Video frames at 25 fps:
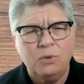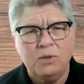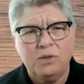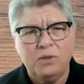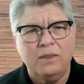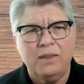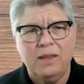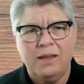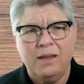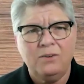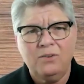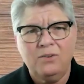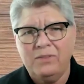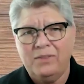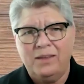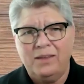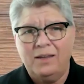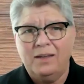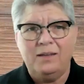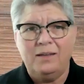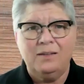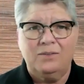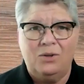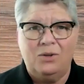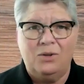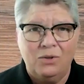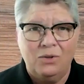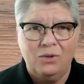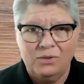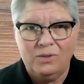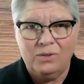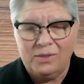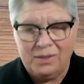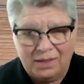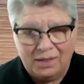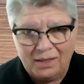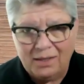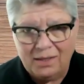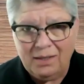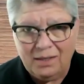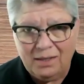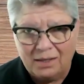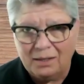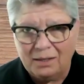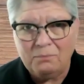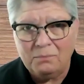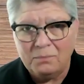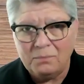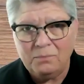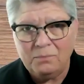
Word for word: We're, they're thanked all the time.